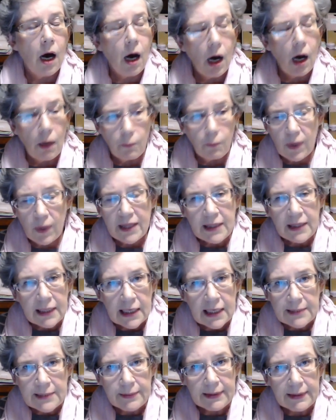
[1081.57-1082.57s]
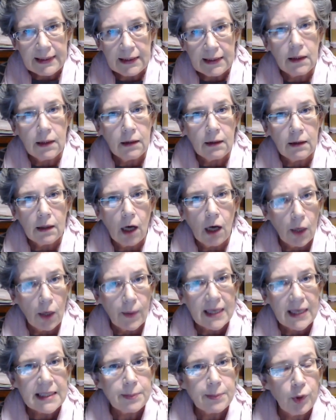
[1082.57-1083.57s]
When the kids were little, I
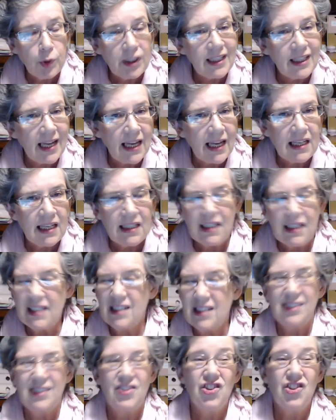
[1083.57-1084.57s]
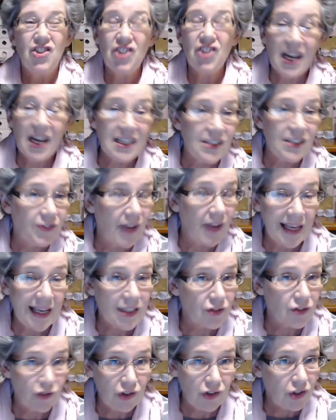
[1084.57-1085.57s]
always put an egg in it just for
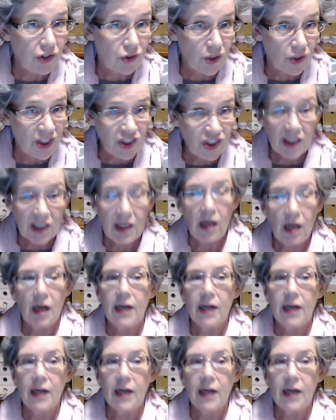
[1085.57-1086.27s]
extra nutrition.